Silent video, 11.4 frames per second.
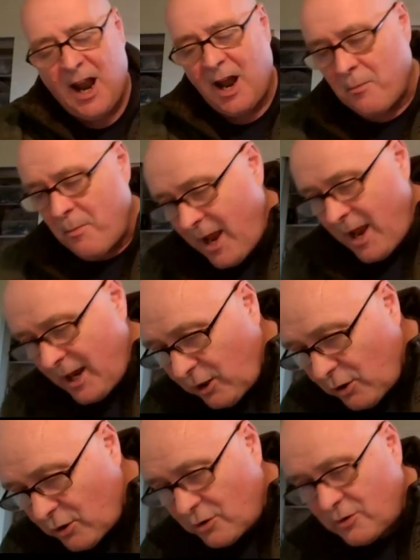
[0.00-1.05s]
and made
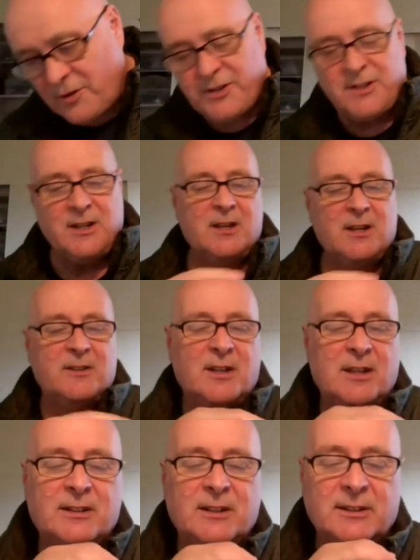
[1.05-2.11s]
laws
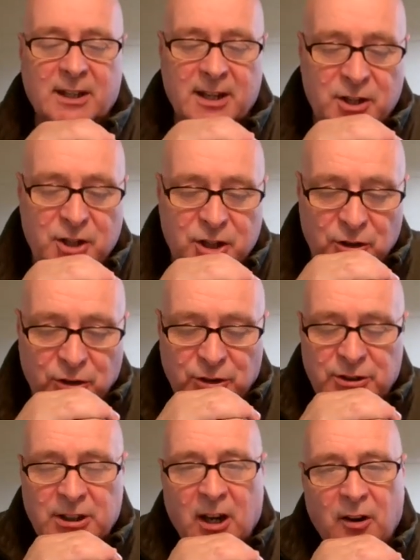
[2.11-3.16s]
that
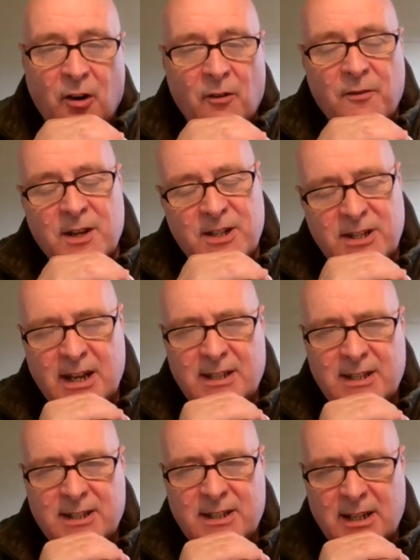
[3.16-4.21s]
ensured that a lot of the
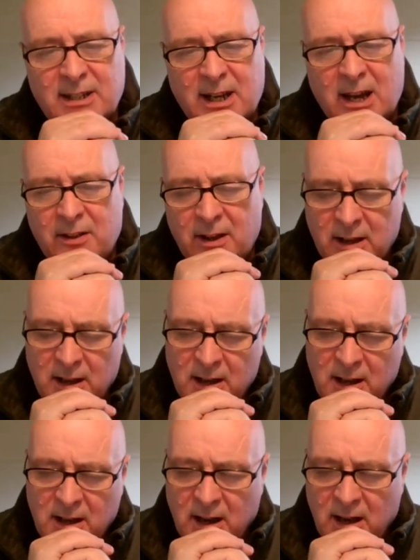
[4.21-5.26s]
estates stayed together.
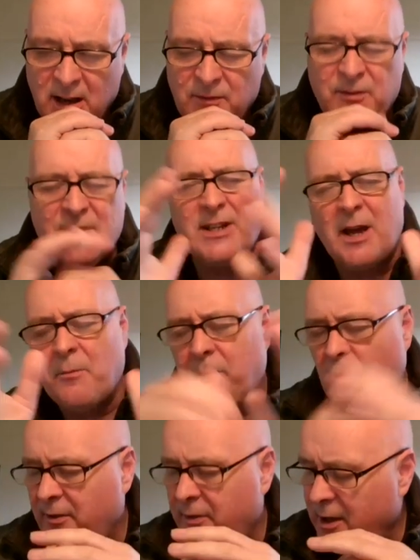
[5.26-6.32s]
For
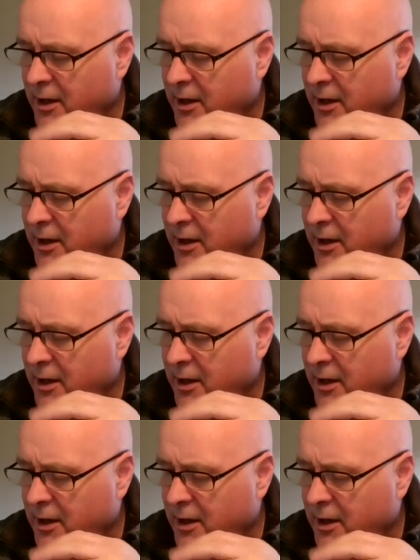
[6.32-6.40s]
example, I